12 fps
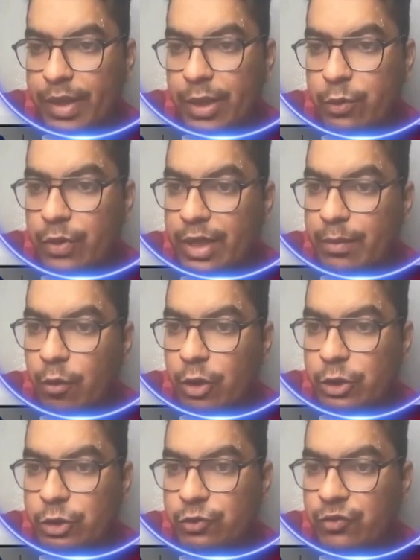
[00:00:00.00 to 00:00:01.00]

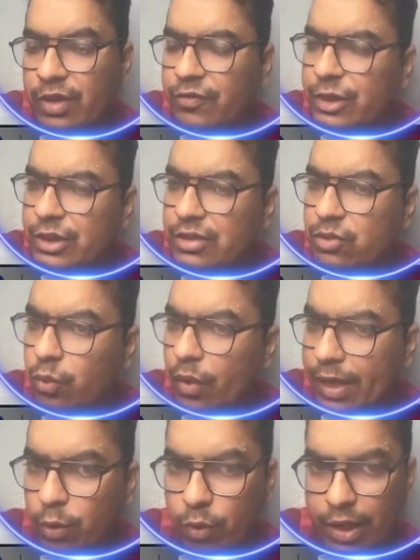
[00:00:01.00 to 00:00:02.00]
20.21, which is
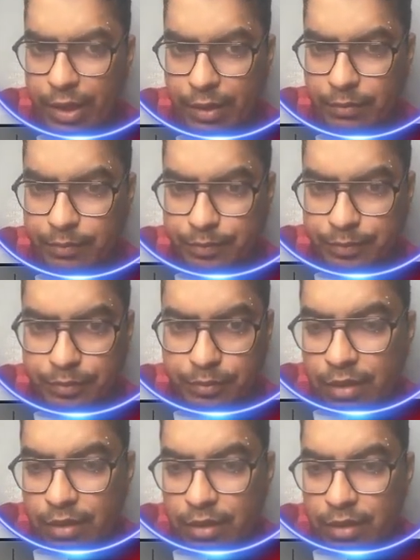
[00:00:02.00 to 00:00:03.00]
quite okay.
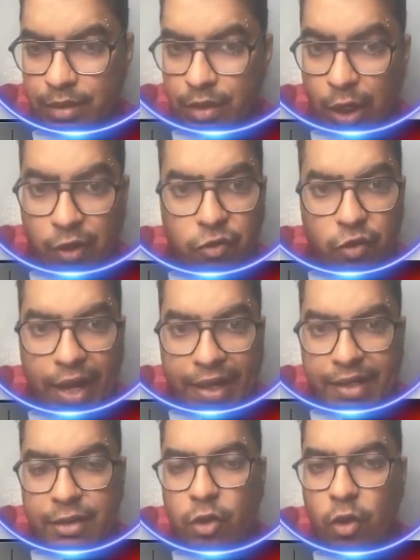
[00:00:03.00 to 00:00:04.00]
If you're
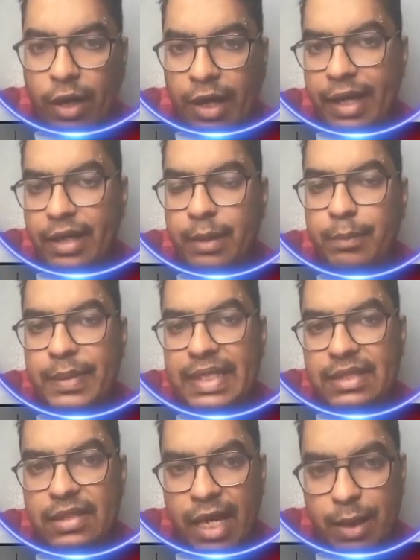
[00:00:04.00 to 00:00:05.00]
liking the content, then
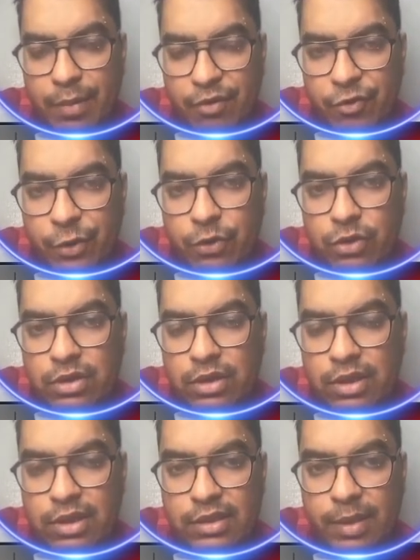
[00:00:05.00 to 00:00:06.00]
please like my videos,
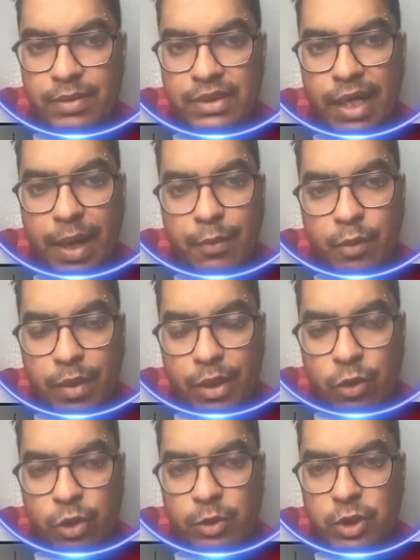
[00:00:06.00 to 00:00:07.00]
subscribe to my
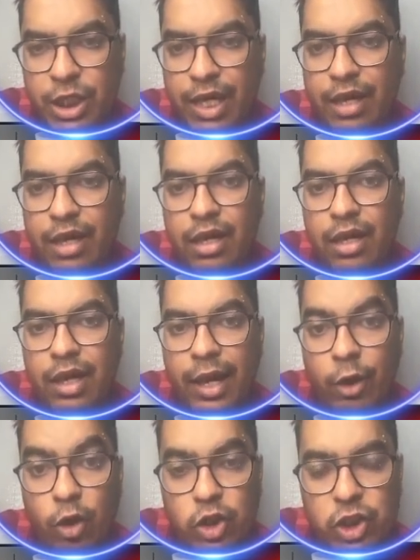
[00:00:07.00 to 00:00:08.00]
YouTube channel
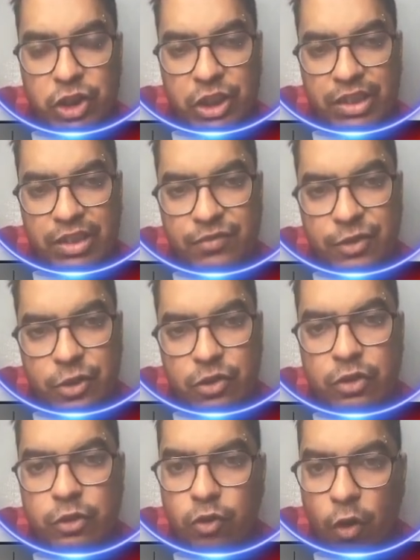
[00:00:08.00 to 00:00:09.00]
and also share this video
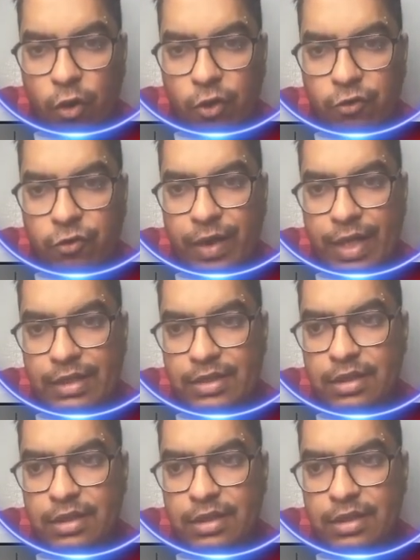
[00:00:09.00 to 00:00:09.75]
to all your friends.